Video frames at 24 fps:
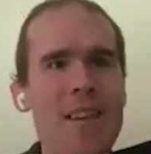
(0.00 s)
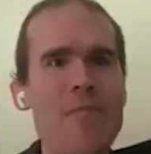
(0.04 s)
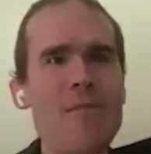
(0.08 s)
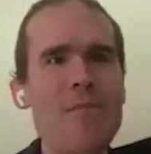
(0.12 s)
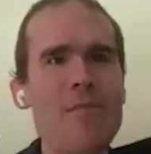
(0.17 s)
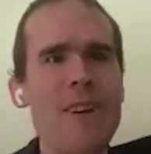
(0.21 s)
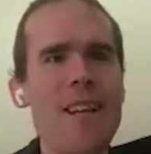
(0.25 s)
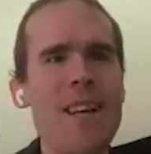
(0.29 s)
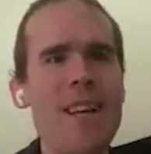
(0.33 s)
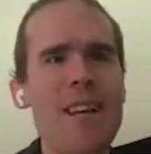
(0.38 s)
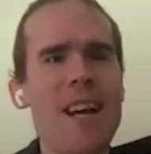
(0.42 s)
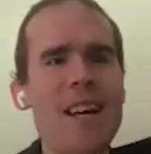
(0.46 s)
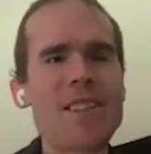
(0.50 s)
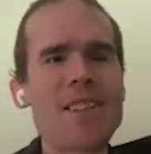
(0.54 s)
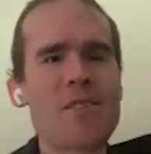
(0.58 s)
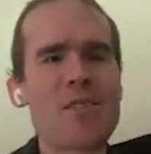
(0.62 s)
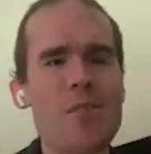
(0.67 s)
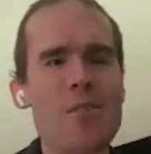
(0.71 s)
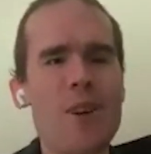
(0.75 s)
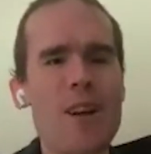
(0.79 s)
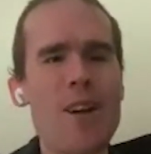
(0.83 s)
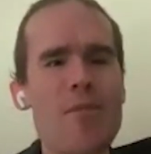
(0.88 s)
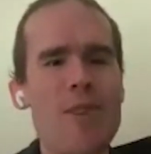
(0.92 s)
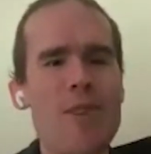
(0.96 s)
NVDA
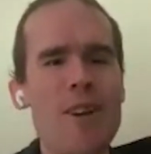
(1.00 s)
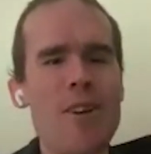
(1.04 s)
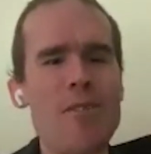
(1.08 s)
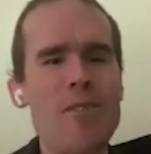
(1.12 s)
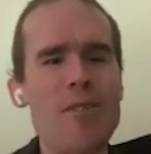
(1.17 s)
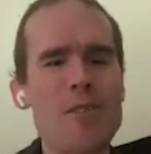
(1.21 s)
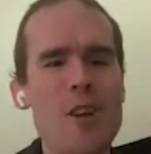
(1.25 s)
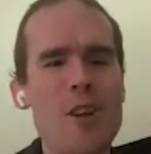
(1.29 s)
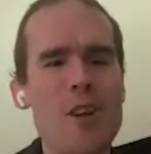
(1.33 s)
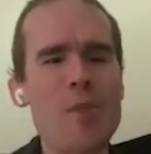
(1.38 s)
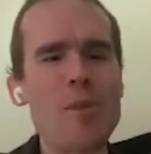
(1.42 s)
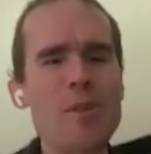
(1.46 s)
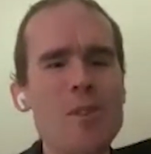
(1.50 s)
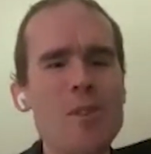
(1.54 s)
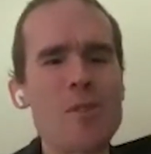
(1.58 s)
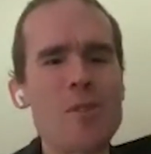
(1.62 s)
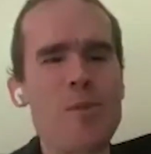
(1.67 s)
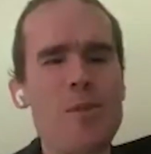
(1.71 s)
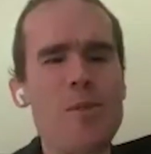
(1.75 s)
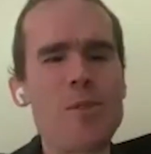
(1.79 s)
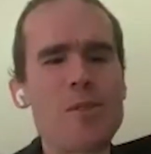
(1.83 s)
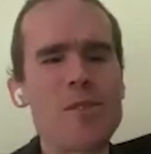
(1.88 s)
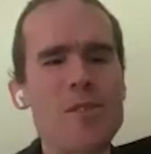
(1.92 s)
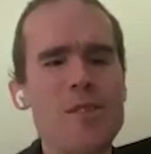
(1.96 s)
screen reader is open
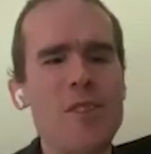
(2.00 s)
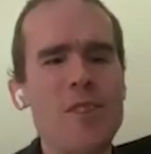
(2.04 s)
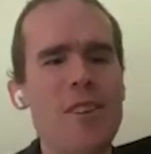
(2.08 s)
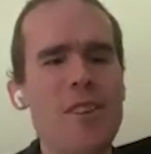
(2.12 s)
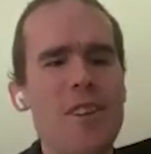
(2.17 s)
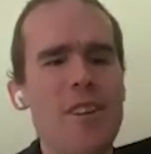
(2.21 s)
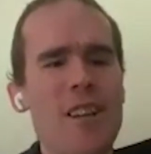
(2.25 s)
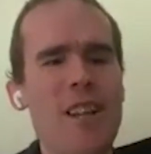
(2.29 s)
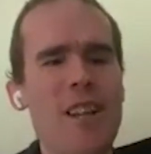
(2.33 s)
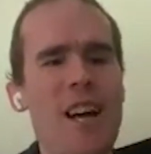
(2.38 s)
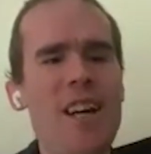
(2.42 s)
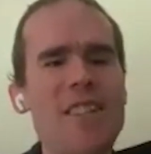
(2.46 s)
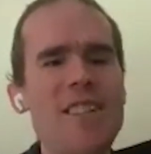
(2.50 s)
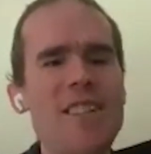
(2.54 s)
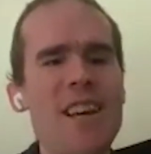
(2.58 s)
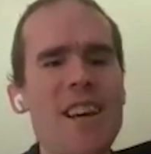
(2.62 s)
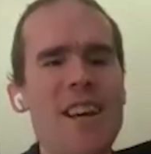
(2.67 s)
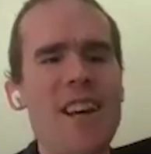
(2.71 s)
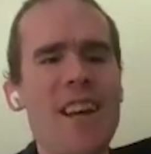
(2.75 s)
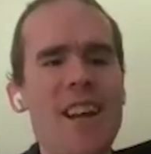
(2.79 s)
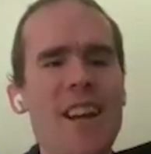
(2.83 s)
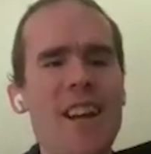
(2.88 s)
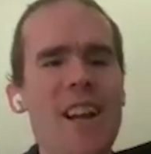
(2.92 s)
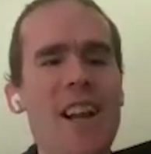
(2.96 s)
source,
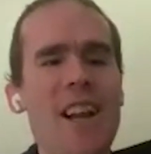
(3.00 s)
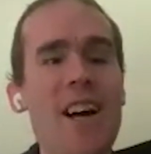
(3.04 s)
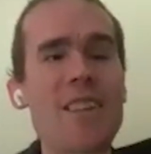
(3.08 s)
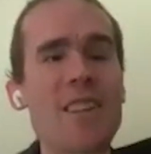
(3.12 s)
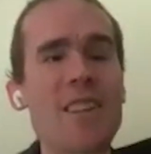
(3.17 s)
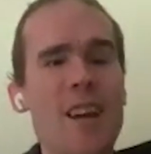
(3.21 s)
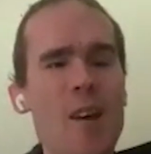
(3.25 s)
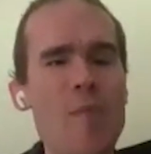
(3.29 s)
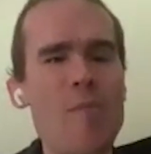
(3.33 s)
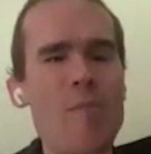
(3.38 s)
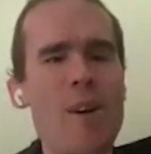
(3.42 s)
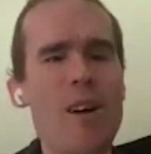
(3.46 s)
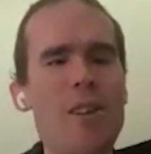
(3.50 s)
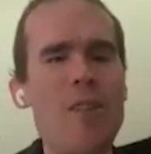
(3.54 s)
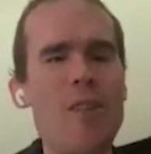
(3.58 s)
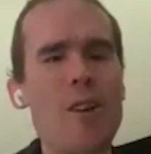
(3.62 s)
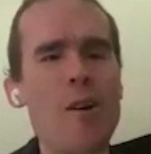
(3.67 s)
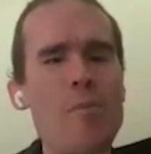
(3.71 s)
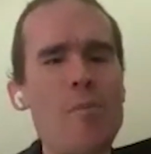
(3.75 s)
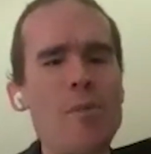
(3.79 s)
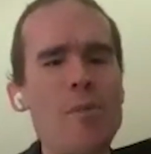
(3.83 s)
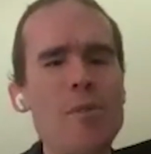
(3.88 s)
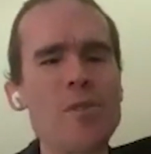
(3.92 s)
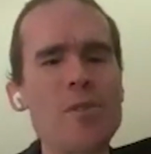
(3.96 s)
LaTeX and LaTeXML
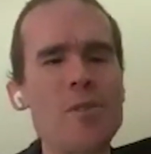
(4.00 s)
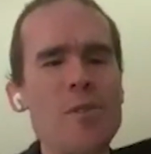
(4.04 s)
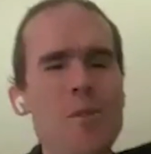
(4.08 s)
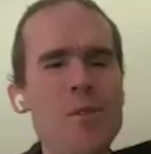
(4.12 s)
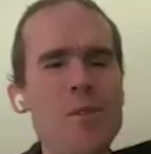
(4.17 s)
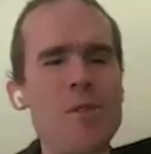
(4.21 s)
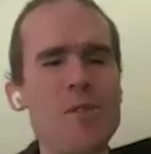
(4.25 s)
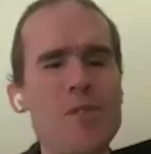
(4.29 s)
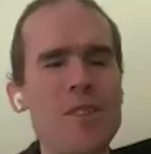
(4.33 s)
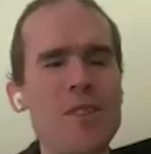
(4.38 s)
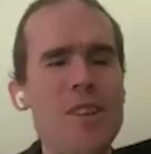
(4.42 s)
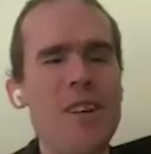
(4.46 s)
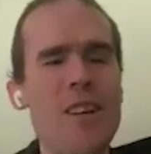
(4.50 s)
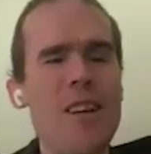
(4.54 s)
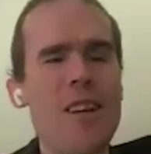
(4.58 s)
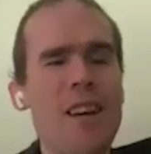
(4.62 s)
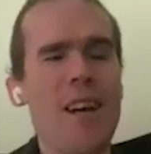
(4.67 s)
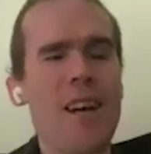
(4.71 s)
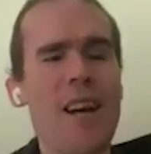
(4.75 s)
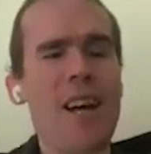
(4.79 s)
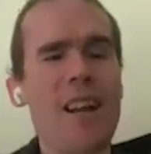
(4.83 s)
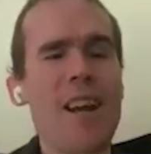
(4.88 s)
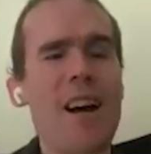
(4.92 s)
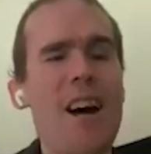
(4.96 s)
are open source,
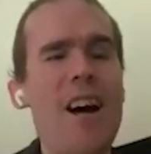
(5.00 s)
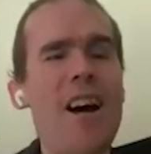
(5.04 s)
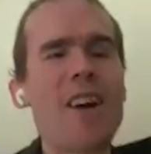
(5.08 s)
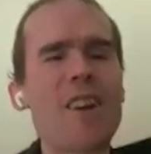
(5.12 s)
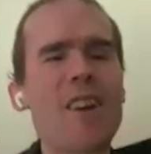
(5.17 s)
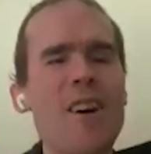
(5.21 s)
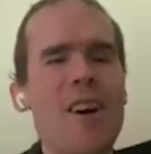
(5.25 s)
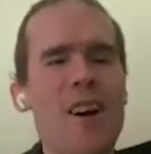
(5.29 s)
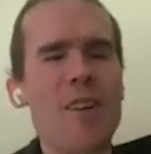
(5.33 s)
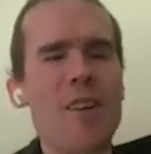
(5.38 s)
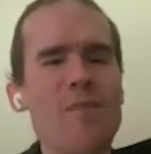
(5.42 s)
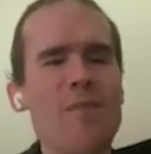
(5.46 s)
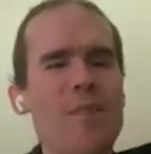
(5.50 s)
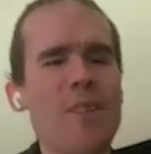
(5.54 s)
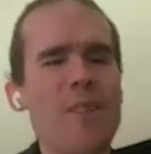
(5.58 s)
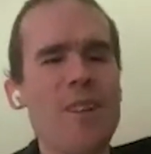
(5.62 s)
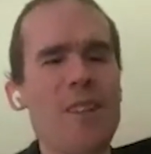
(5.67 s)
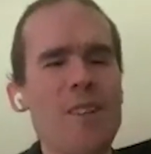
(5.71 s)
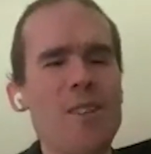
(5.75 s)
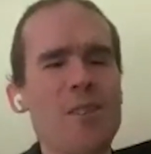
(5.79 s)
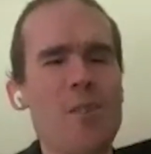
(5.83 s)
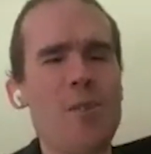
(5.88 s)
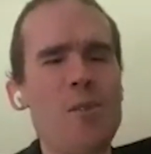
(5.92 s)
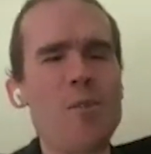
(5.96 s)
and arXiv
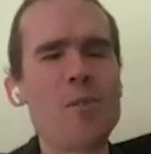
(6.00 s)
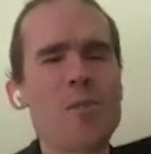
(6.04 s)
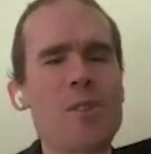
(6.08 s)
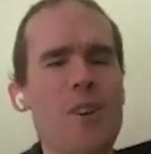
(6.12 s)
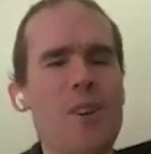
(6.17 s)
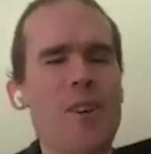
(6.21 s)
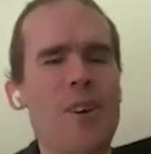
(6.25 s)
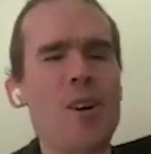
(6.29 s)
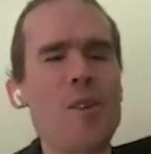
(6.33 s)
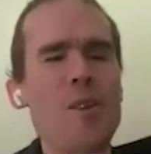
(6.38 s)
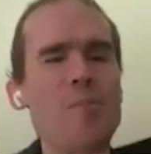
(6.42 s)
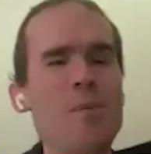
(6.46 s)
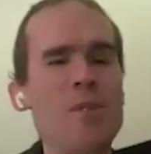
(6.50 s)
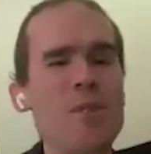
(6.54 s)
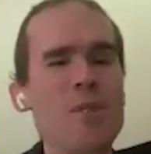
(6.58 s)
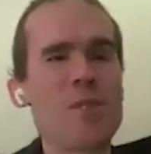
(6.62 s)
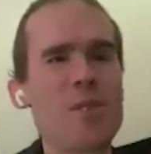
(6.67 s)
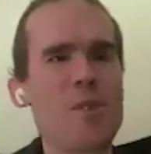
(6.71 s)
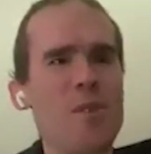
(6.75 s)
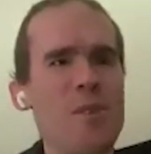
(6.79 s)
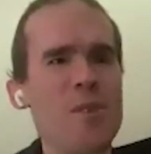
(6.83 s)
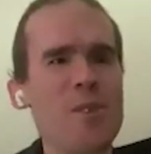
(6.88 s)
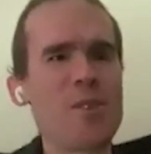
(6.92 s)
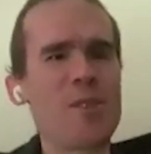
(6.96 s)
is also open
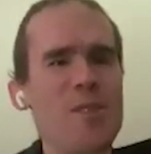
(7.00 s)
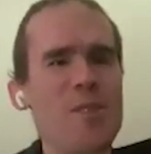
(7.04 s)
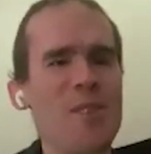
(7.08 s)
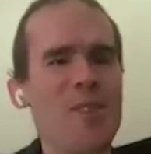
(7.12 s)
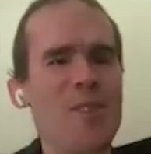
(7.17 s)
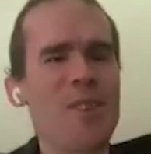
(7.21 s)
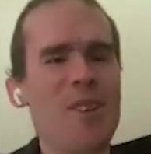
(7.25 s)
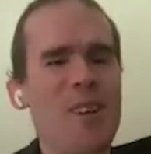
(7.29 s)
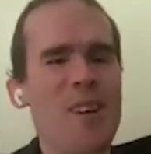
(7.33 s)
source.